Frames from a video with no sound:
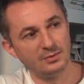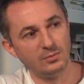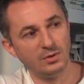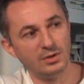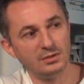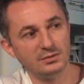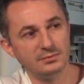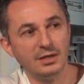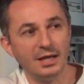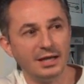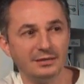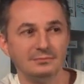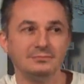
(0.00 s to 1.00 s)
Well,
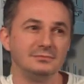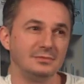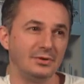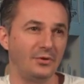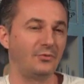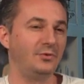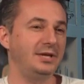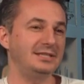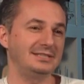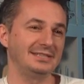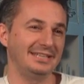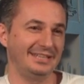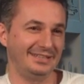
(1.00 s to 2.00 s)

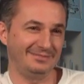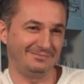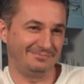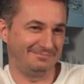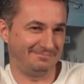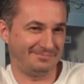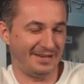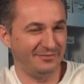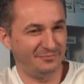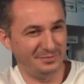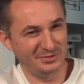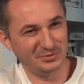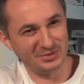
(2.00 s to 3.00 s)
recently I've
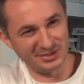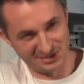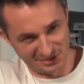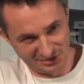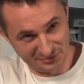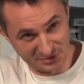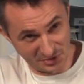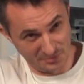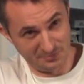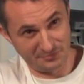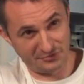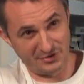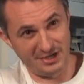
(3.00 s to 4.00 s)
been doing a lot with
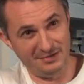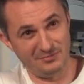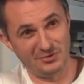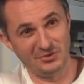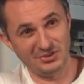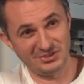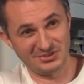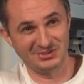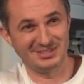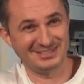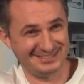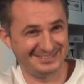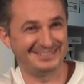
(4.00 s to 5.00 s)
open frameworks, so it's
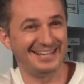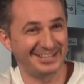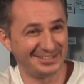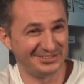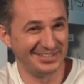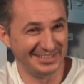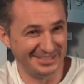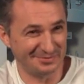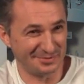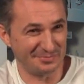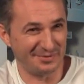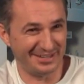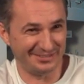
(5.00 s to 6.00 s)
Zachary
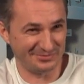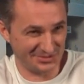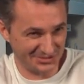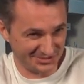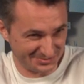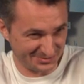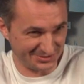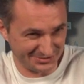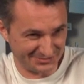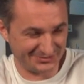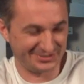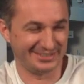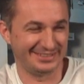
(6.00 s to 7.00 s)
Lieberman, which is one of
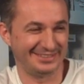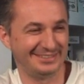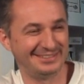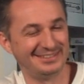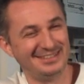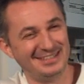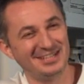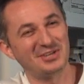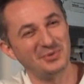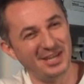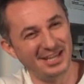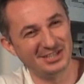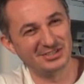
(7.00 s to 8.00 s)
the
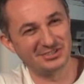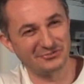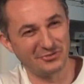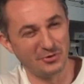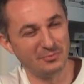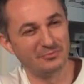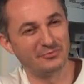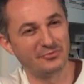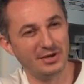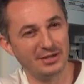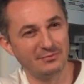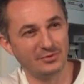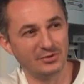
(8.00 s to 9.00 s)
creators of open
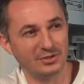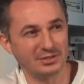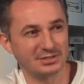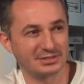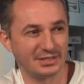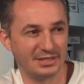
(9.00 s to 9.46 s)
frameworks.